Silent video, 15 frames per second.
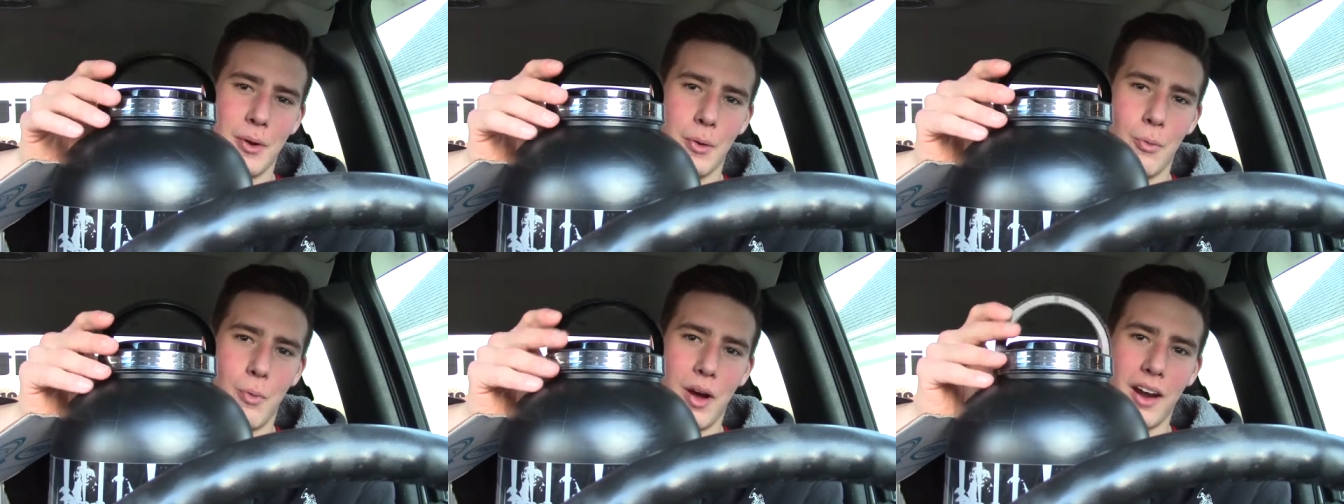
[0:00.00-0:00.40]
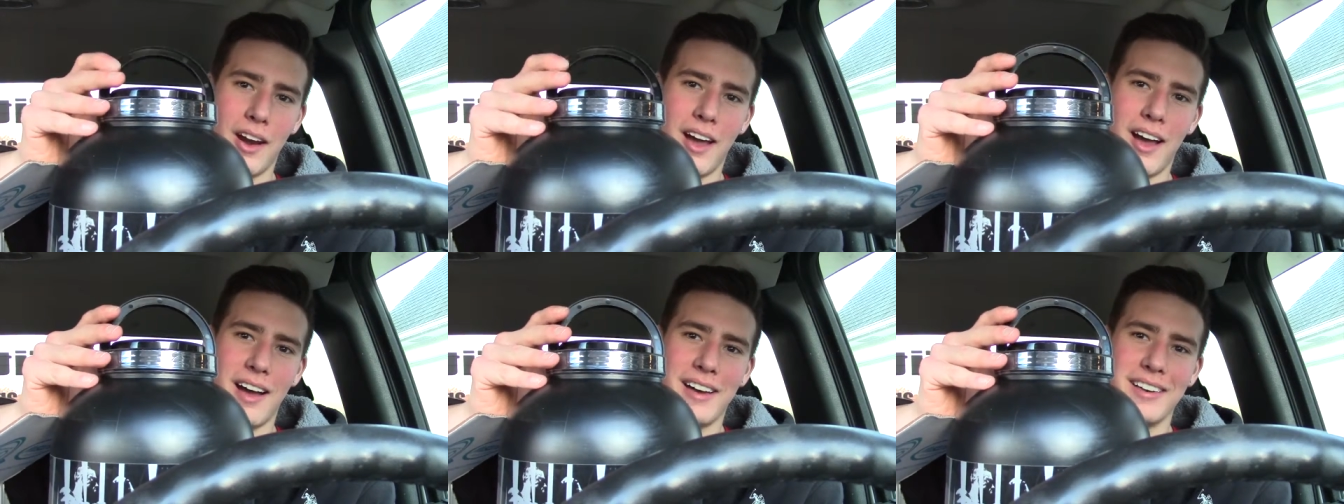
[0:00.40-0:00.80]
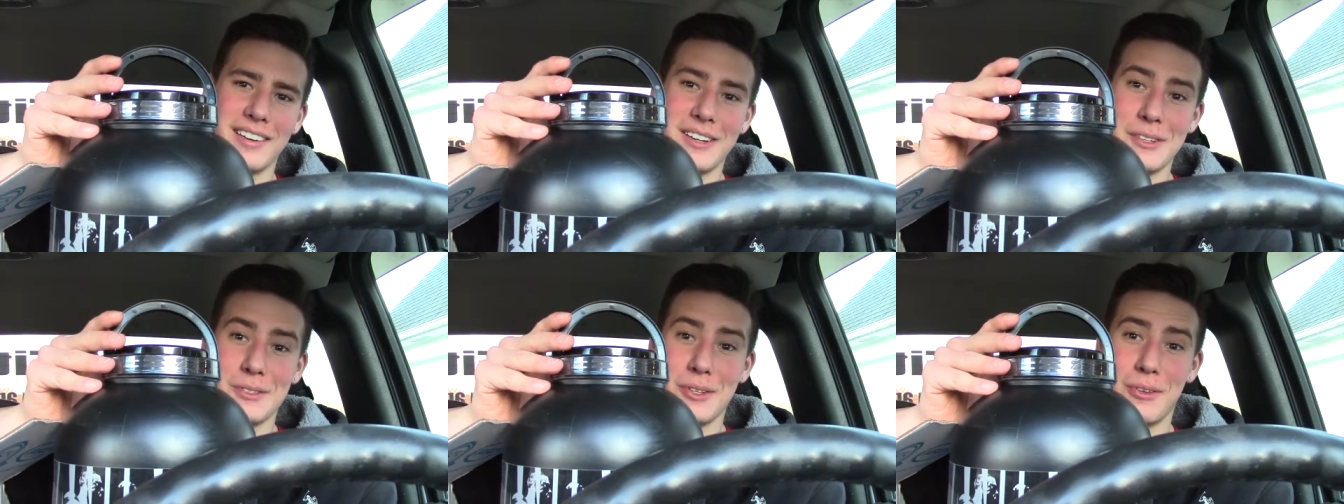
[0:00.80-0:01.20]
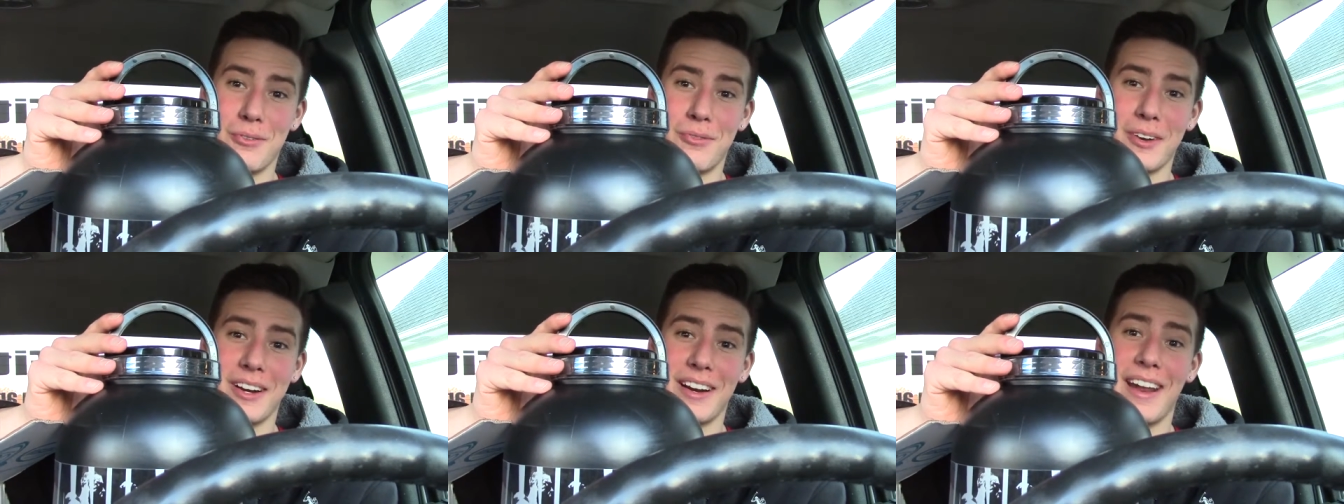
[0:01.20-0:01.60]
Voila! It comes with a
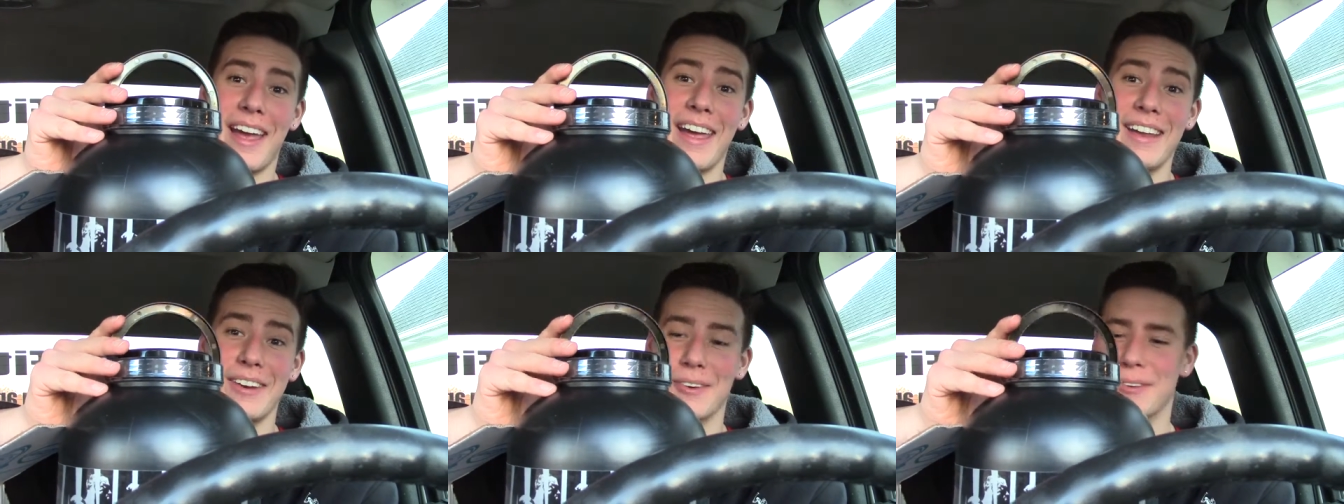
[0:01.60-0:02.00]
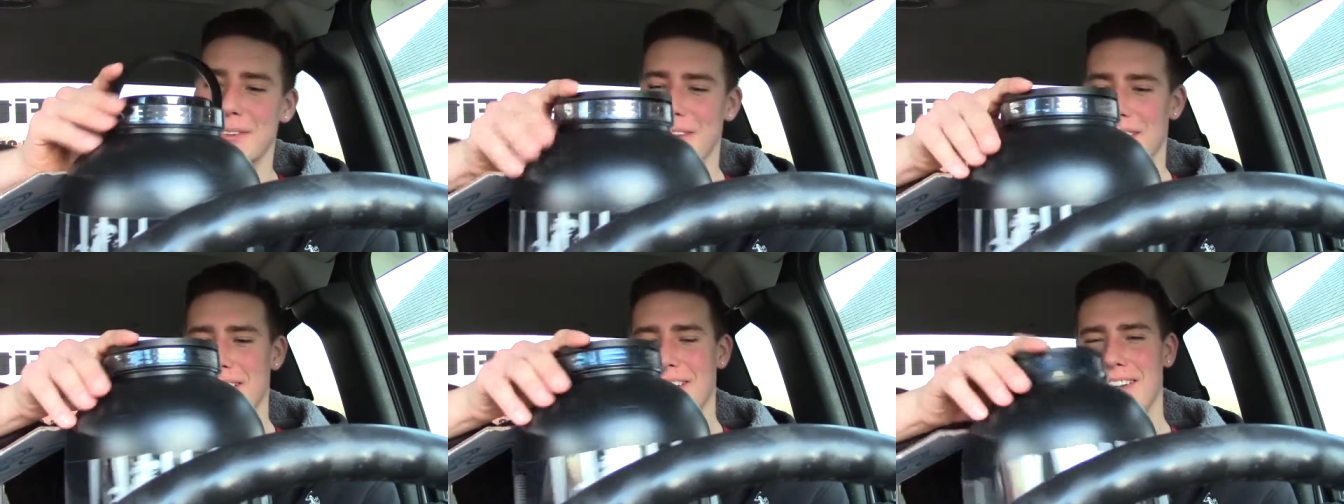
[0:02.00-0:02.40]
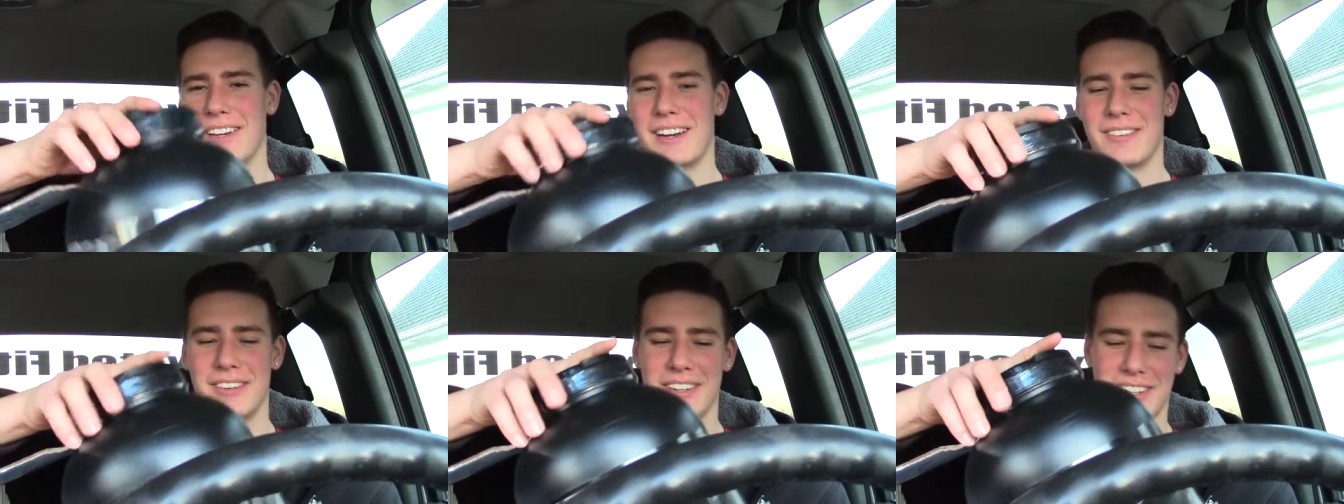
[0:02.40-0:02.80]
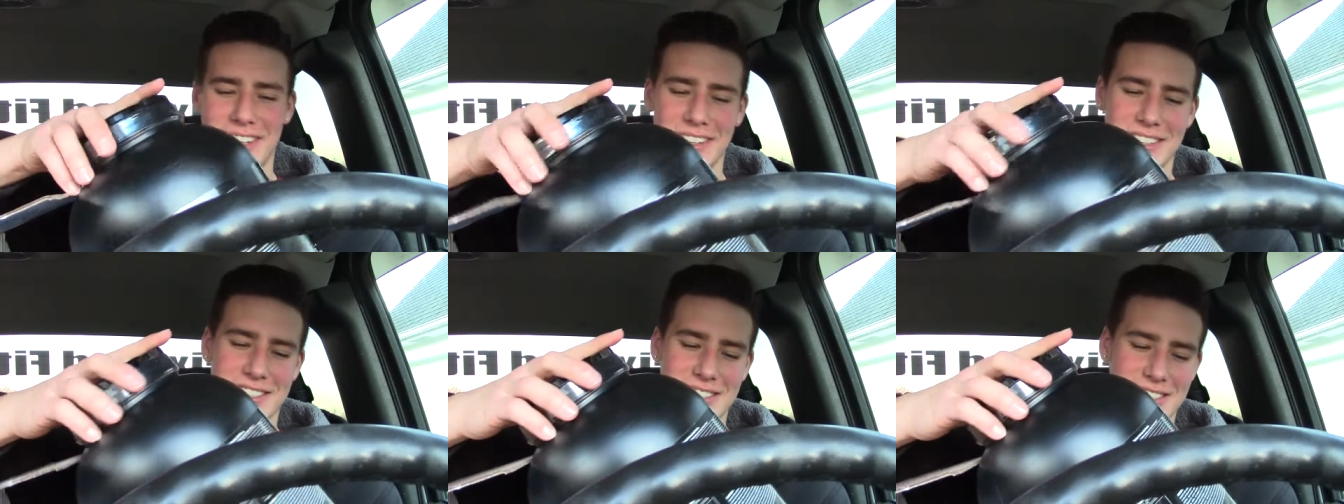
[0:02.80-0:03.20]
freaking handle. How
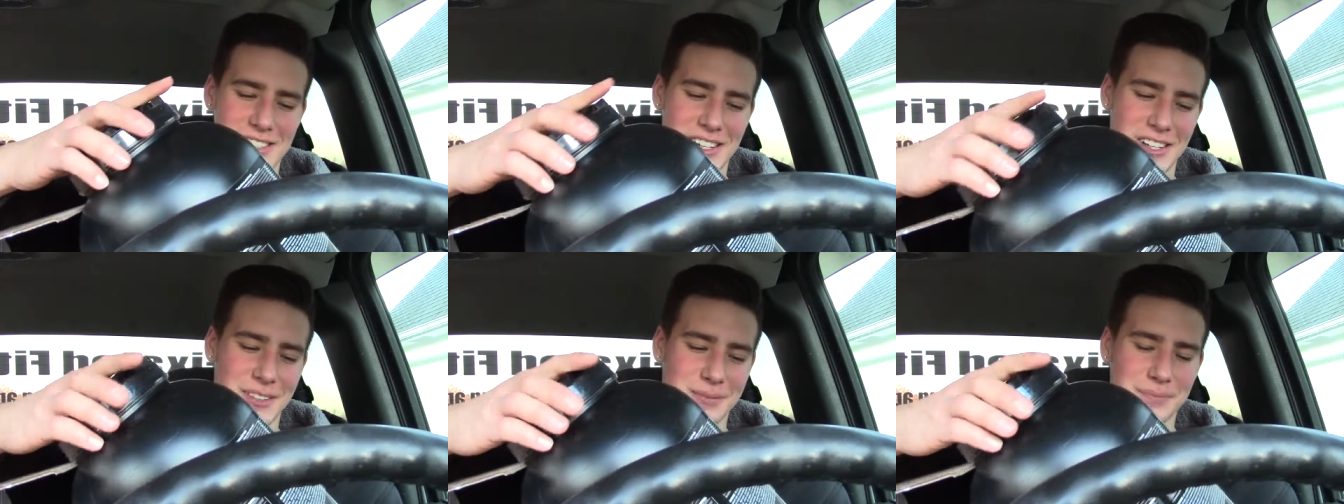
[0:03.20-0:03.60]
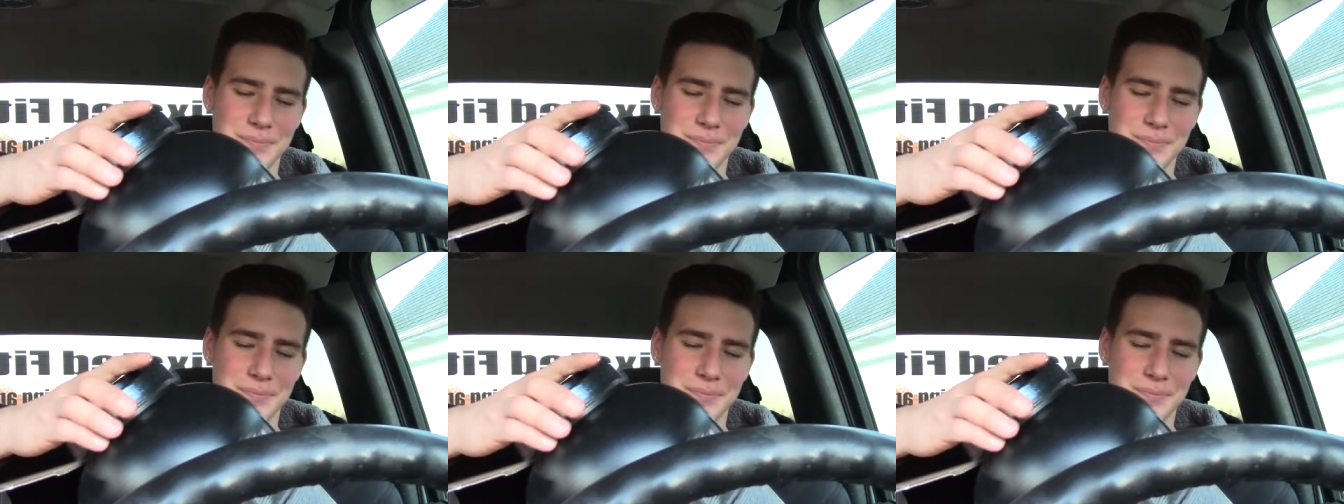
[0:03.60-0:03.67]
ridiculous is that?